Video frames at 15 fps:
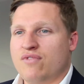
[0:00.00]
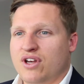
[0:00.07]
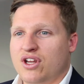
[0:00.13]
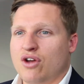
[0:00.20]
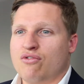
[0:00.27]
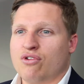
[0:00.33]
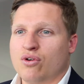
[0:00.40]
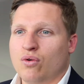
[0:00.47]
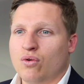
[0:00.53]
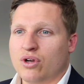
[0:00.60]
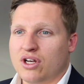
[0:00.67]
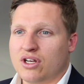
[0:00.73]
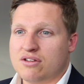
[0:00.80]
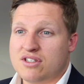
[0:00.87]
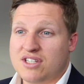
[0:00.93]
video
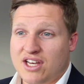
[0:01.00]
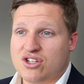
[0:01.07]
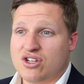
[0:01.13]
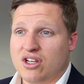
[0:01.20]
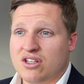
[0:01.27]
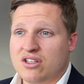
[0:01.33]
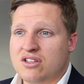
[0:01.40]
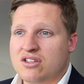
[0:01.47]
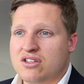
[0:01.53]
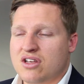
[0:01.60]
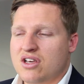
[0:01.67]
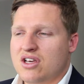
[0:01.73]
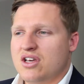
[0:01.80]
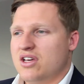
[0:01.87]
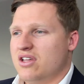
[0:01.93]
recorded sessions,